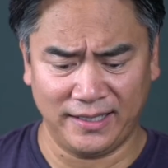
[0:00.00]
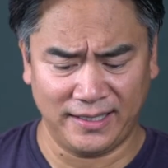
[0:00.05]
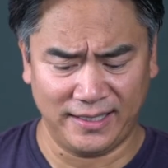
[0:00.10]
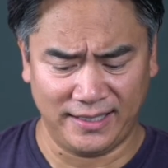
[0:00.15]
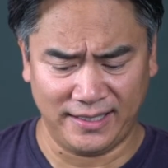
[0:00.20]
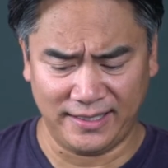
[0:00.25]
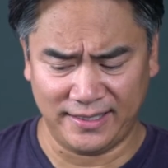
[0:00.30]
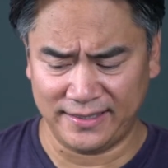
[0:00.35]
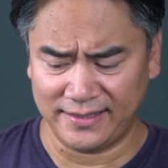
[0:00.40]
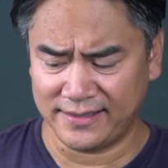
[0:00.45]

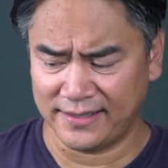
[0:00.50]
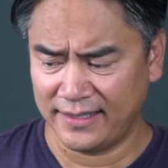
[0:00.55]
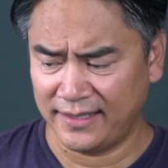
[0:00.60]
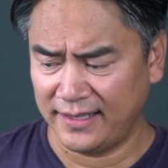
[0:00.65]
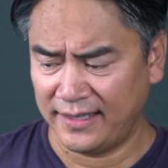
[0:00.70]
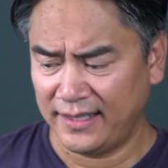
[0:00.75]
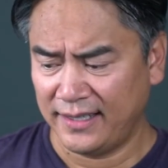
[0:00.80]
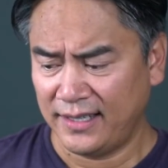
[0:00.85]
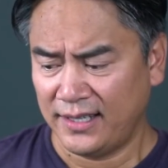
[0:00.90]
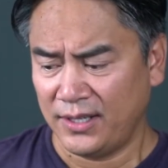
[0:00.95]
is,
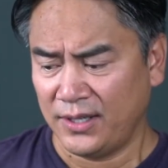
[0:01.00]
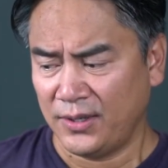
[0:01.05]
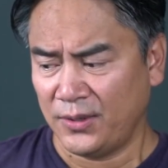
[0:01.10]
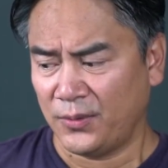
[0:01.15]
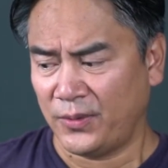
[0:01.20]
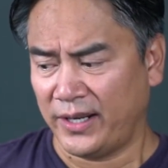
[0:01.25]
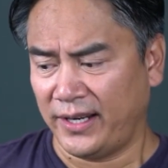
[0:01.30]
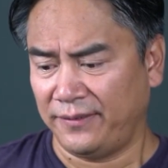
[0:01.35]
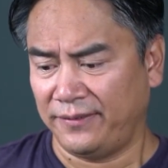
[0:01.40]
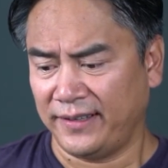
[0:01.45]

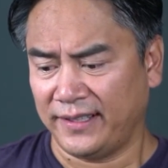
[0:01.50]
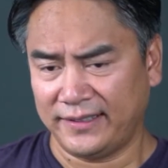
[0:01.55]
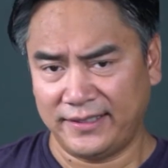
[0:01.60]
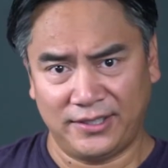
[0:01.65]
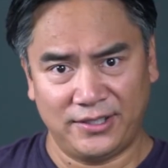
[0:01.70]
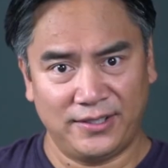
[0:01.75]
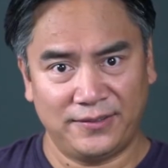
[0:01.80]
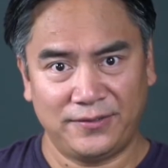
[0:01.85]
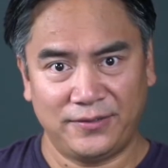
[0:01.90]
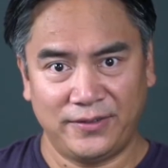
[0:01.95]
what I felt the
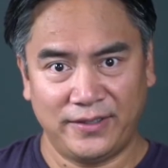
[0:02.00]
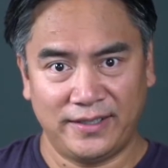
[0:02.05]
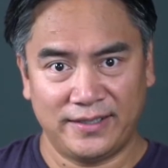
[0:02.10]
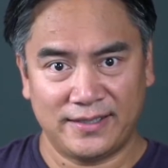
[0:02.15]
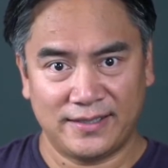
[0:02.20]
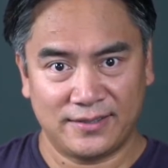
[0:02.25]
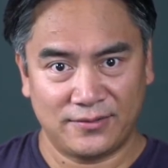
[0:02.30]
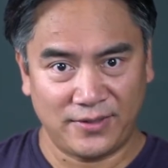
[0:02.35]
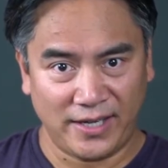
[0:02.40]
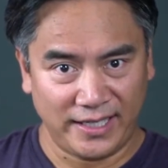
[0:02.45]

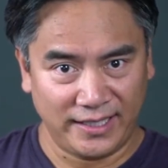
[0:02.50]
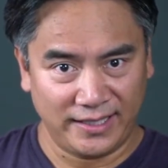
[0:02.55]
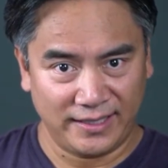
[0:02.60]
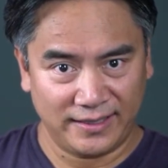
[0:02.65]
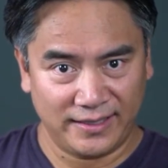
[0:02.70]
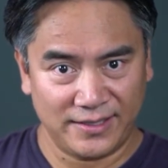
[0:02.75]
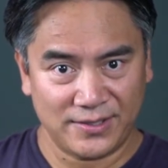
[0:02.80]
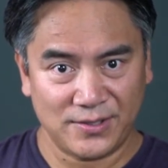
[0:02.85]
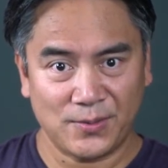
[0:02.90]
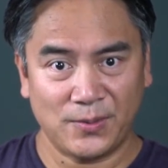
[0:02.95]
difference riding
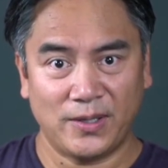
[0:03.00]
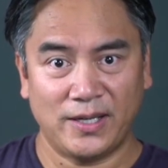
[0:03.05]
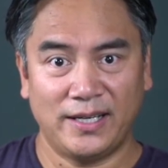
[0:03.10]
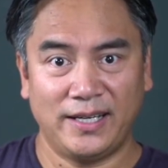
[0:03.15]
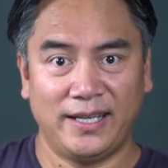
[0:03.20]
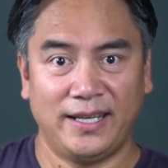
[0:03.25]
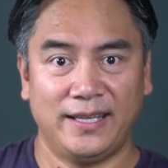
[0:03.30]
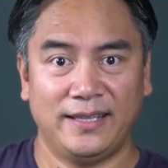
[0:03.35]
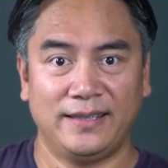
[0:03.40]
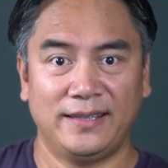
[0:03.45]
this one
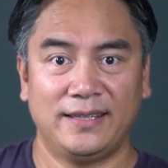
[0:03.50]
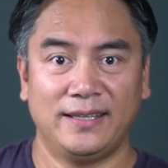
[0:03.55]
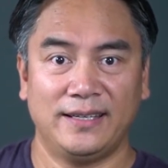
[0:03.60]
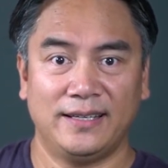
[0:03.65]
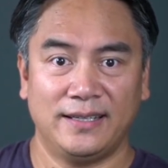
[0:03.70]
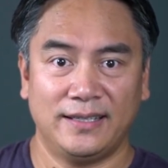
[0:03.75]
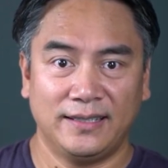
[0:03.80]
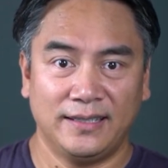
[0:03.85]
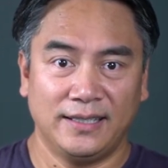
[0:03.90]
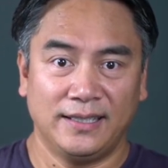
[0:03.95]
and
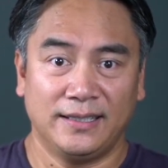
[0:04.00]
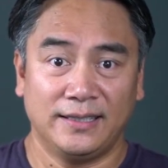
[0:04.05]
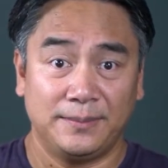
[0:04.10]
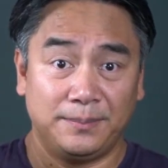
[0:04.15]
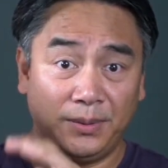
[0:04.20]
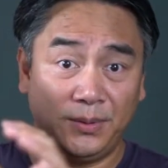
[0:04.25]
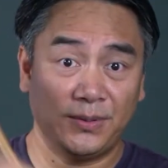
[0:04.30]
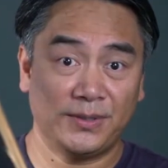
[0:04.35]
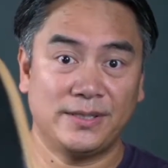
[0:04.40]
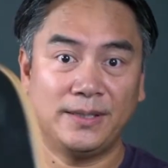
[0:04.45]
the
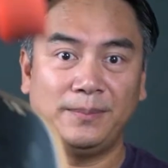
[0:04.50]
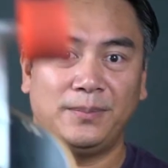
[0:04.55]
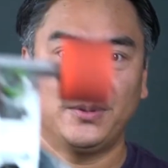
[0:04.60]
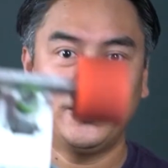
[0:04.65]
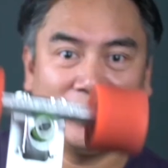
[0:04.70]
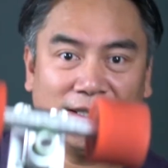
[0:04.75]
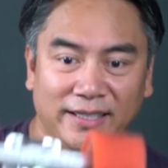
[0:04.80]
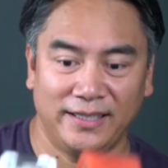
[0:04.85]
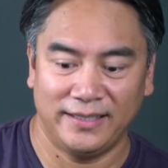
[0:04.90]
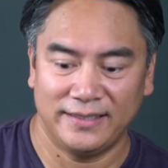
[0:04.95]
boosted
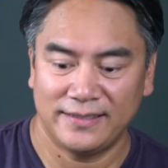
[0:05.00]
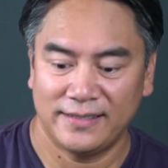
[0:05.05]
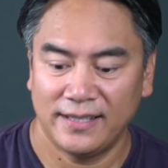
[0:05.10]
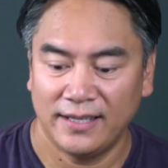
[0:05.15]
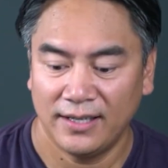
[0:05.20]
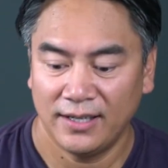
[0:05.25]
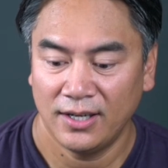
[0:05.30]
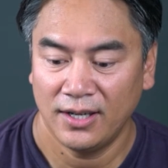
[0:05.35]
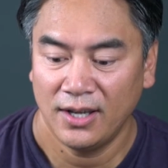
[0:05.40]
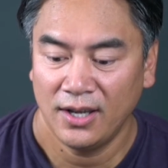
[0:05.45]
board is
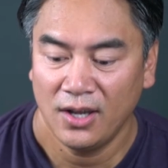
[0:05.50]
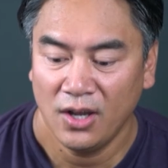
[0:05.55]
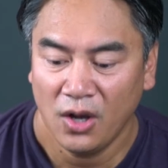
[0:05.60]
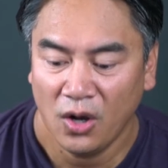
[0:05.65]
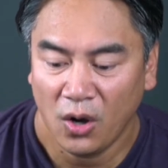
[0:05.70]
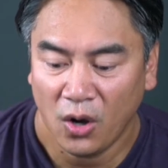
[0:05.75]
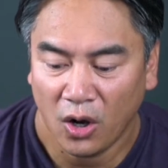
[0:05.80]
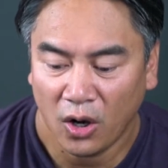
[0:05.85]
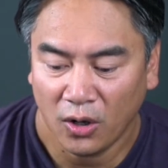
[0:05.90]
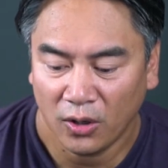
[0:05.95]

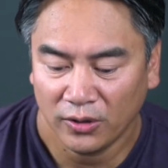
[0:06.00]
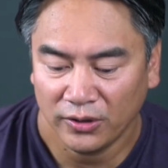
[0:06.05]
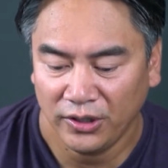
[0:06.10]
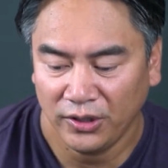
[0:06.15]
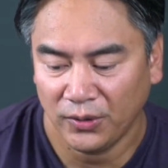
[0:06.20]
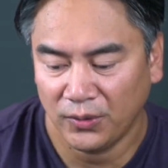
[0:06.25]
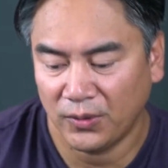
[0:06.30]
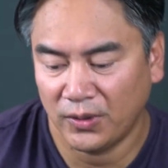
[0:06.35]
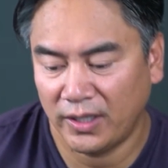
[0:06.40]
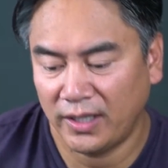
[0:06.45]
all
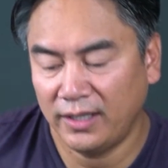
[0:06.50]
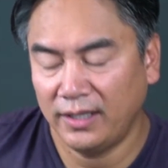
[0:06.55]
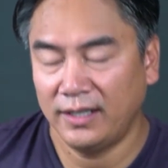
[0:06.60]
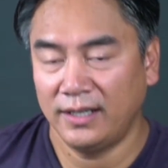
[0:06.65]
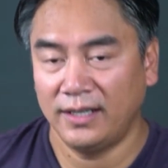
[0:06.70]
your